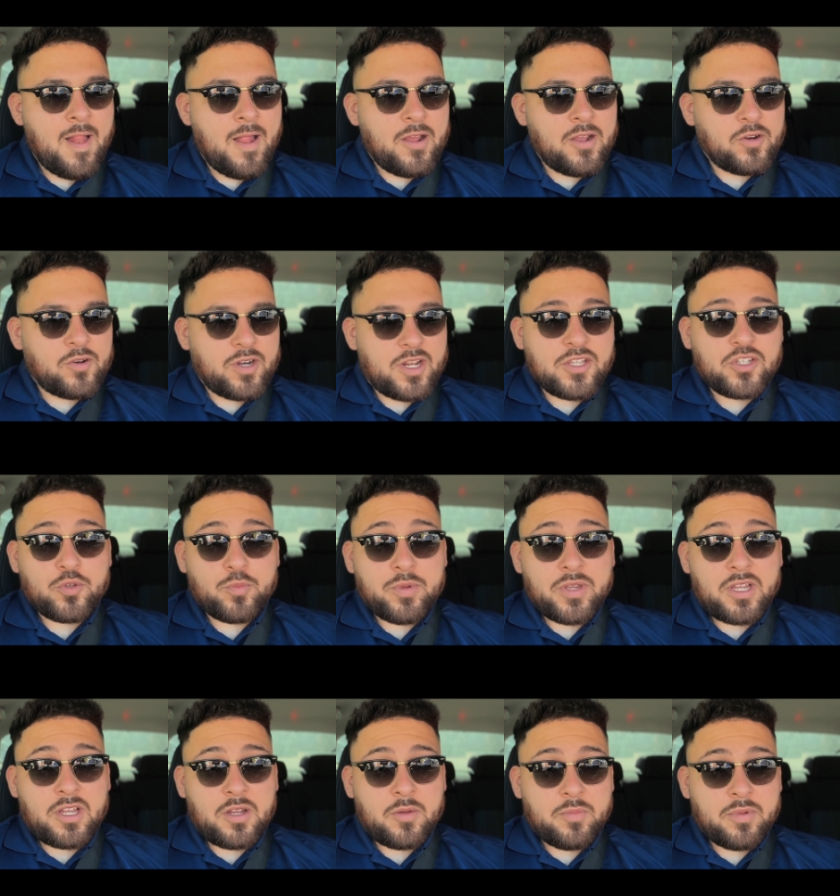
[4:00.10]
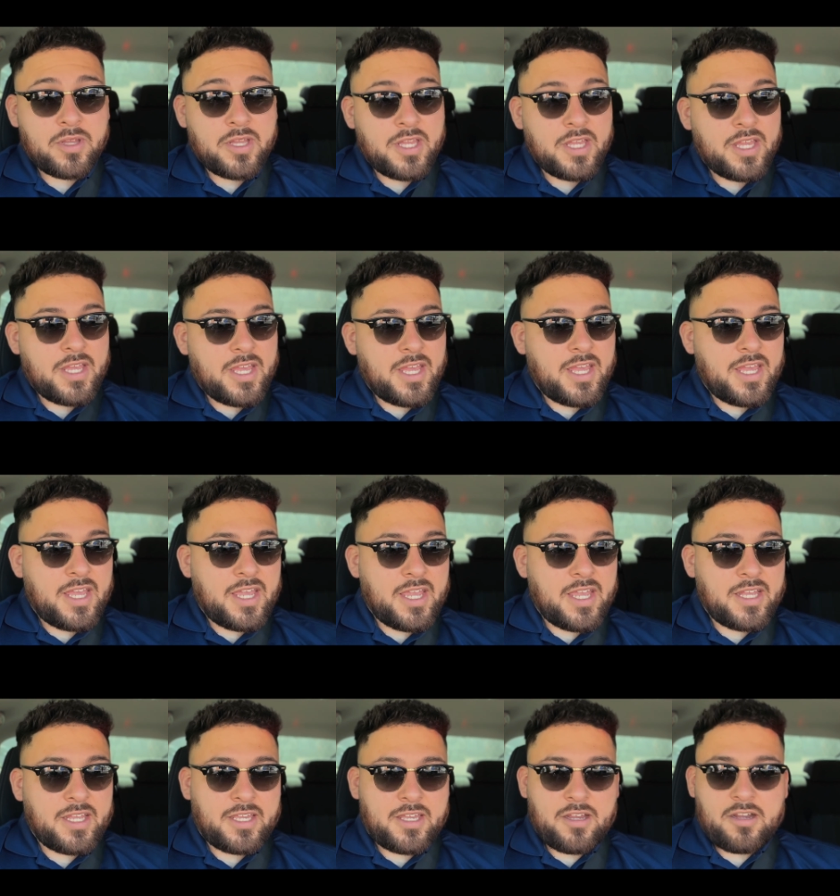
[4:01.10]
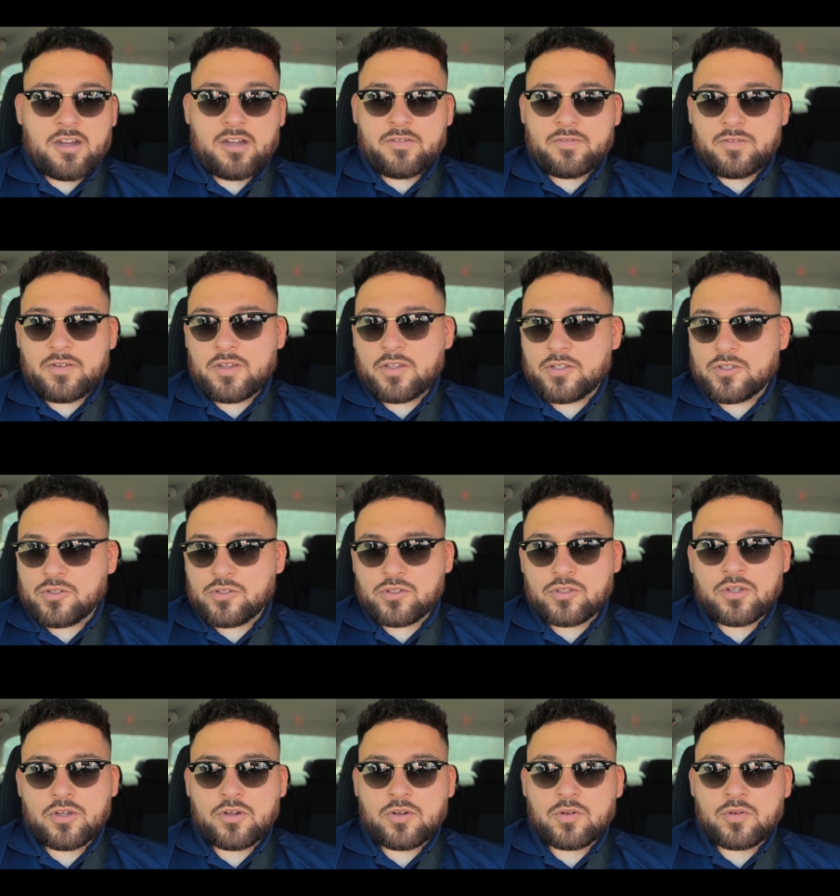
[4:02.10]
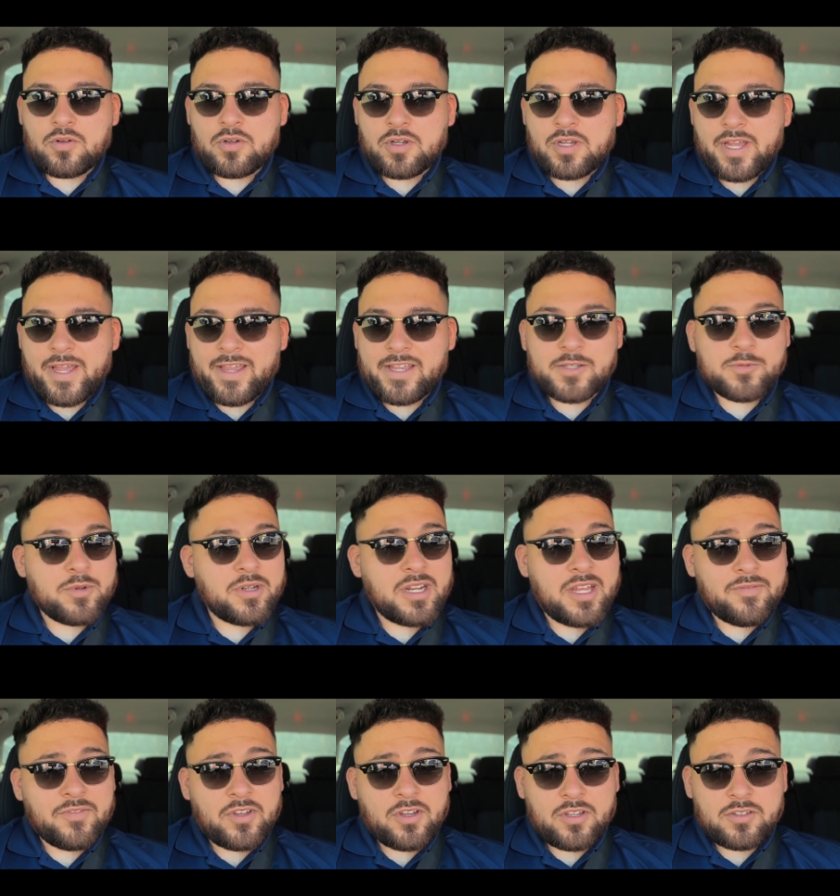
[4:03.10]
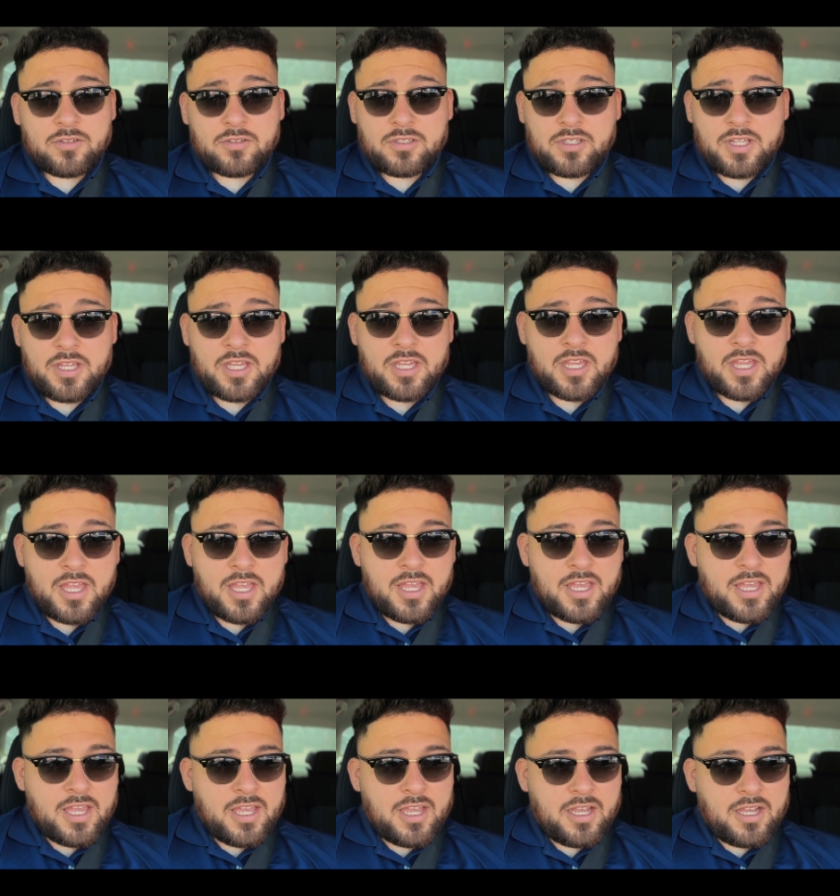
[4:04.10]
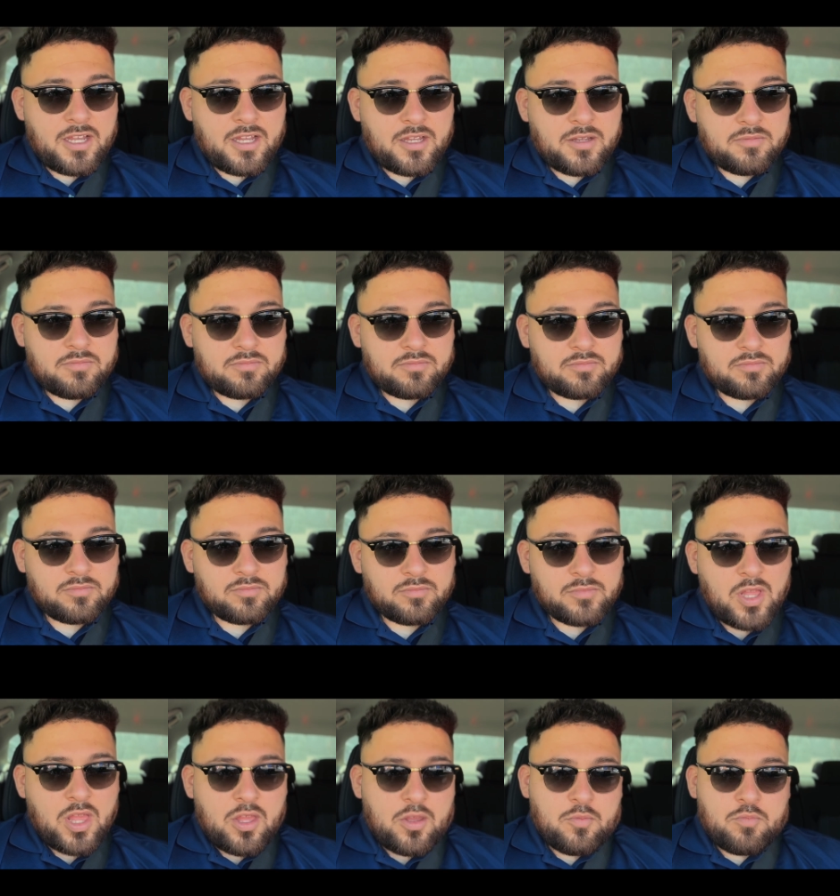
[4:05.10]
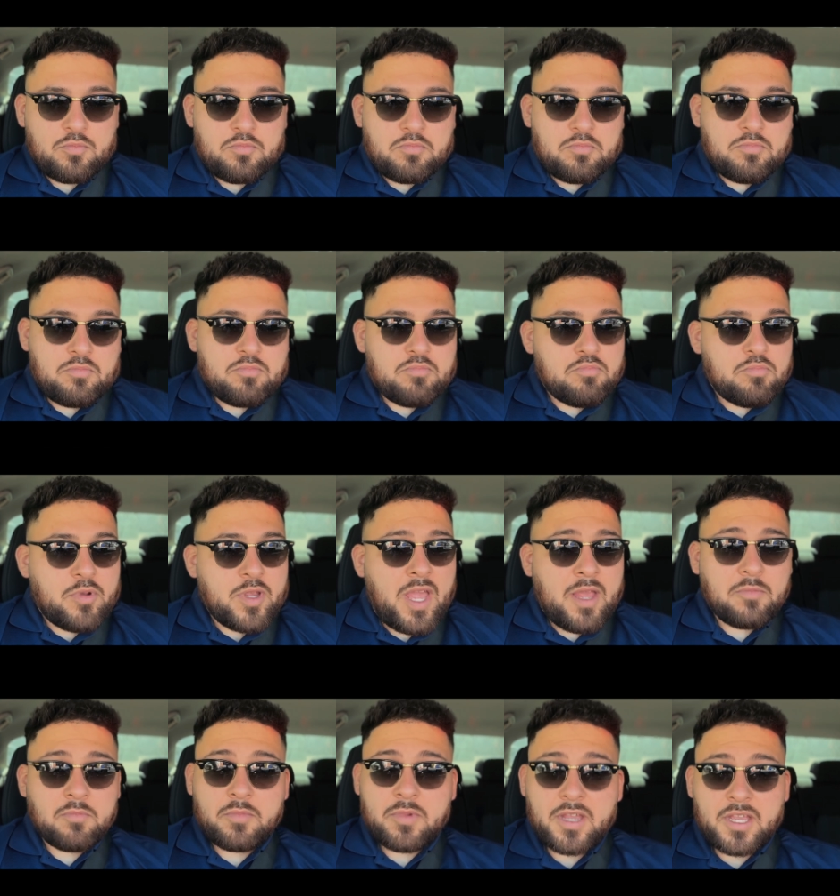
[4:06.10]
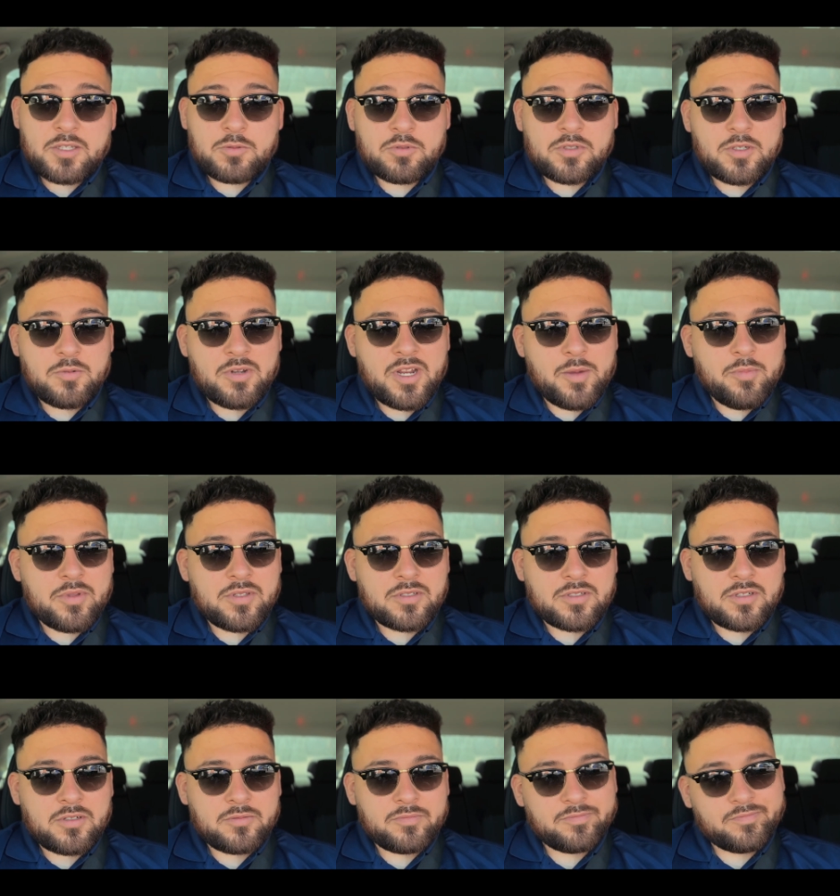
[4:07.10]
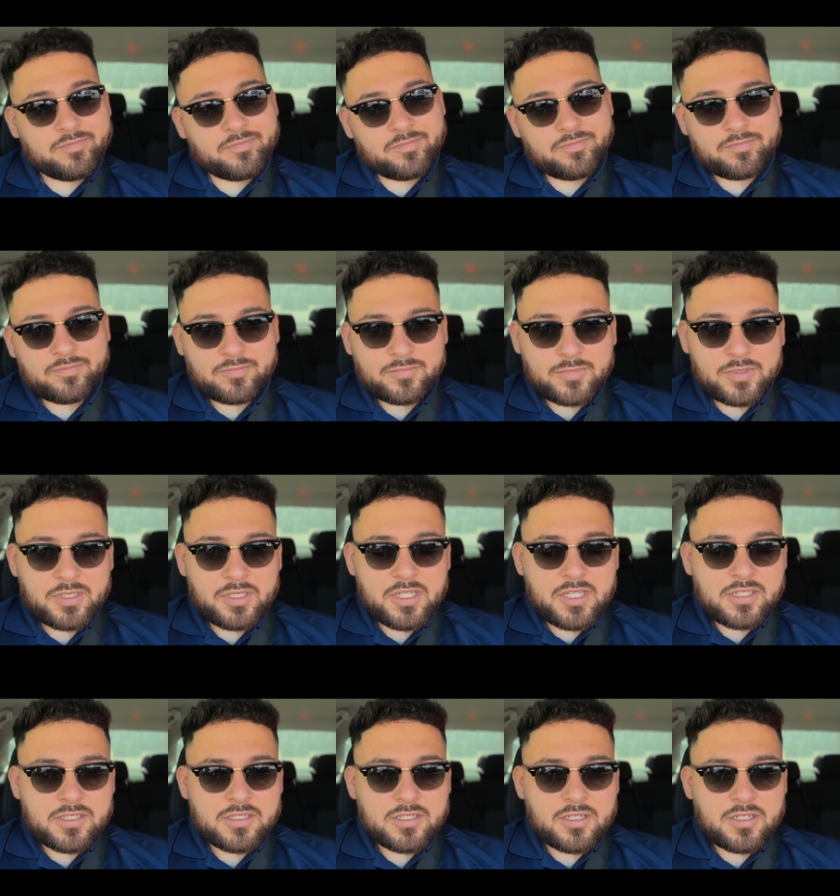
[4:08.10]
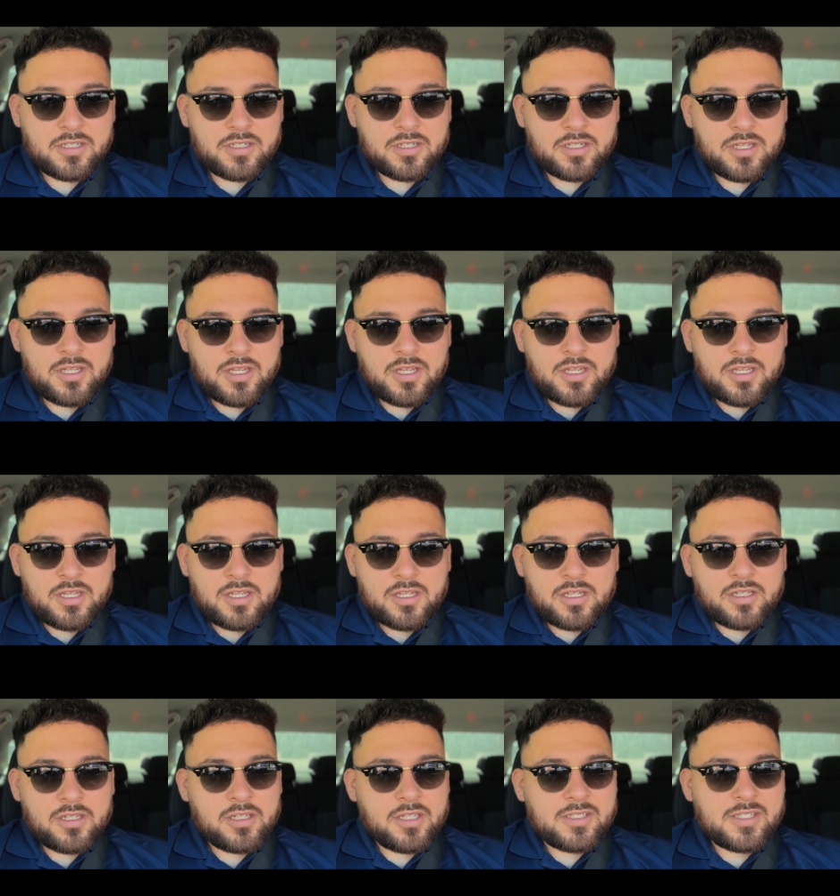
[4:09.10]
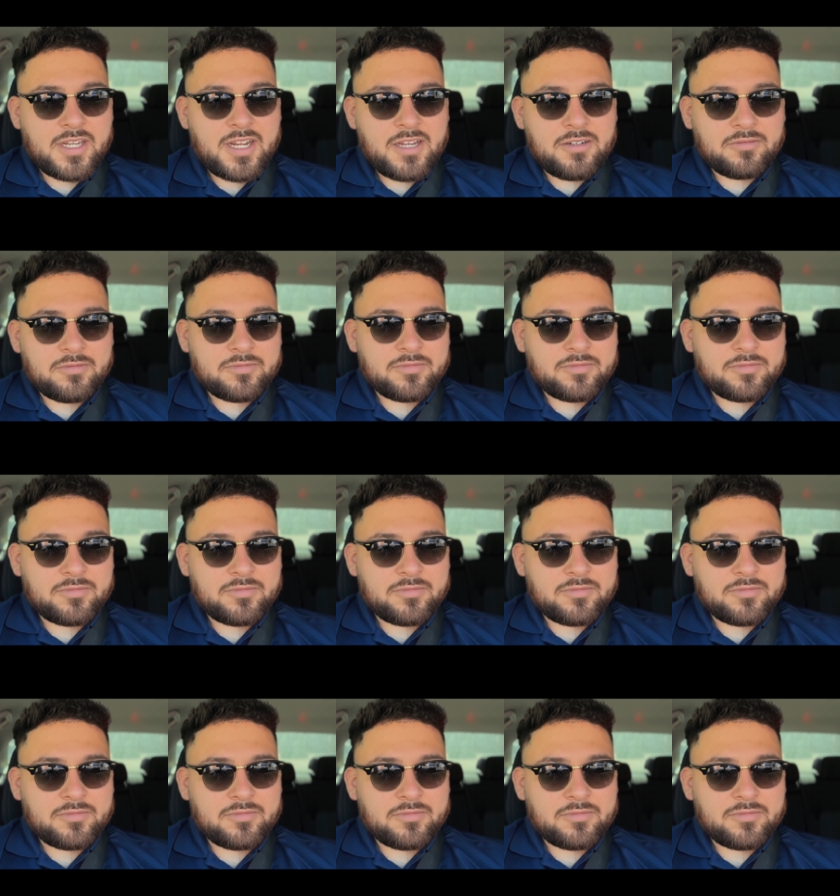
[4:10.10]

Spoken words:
credential pickup and kickoff. So I guess we're gonna have to hustle today. But yeah, I guess we'll see what happens. So let's head out.